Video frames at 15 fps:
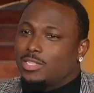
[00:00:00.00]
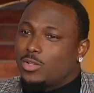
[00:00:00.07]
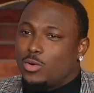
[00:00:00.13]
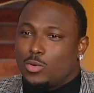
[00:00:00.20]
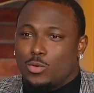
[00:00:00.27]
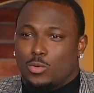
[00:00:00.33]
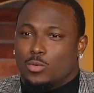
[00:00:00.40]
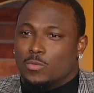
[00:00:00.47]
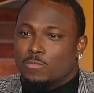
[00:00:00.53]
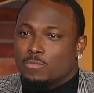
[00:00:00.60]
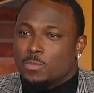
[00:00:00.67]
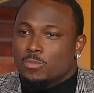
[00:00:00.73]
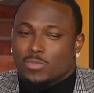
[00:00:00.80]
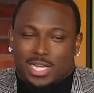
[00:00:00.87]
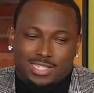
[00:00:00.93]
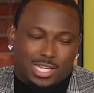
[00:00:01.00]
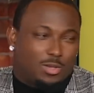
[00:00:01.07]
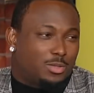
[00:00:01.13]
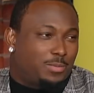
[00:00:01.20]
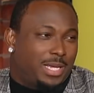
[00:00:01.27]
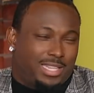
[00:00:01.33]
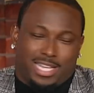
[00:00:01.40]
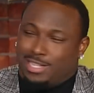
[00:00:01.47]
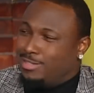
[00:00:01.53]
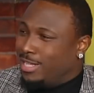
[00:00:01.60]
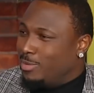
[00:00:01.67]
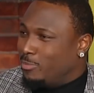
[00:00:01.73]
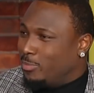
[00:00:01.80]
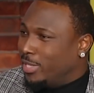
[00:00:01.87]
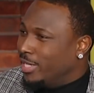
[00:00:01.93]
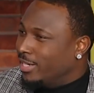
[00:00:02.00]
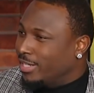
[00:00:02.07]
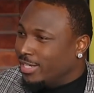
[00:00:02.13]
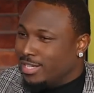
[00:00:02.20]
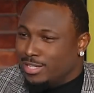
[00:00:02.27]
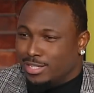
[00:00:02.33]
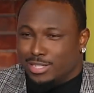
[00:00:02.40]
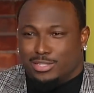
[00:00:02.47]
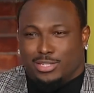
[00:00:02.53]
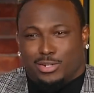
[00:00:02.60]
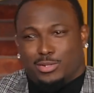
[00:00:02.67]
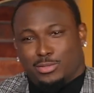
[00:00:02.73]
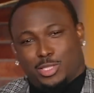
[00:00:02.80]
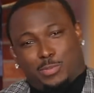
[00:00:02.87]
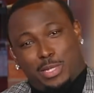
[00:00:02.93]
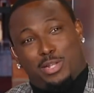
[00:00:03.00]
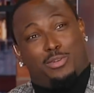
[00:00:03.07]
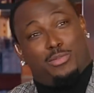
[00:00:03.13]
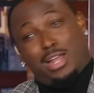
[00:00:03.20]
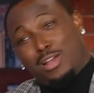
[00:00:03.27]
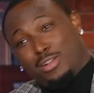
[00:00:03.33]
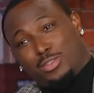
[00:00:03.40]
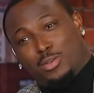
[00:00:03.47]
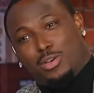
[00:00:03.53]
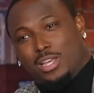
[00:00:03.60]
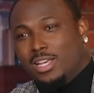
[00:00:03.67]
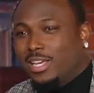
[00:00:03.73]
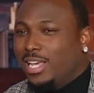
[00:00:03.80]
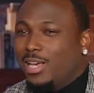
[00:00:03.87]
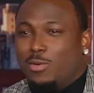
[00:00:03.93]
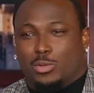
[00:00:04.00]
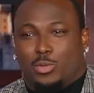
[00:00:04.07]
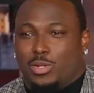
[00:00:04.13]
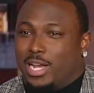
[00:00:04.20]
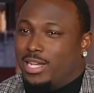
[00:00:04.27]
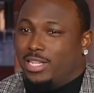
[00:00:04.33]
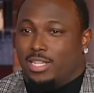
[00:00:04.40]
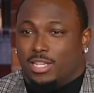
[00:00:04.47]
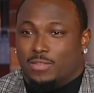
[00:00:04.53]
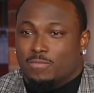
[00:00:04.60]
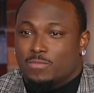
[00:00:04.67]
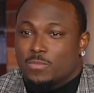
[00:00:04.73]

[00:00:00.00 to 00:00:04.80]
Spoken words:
That's cool. He's not going to make that play again and the turn, spin around and throw. He won't do that again.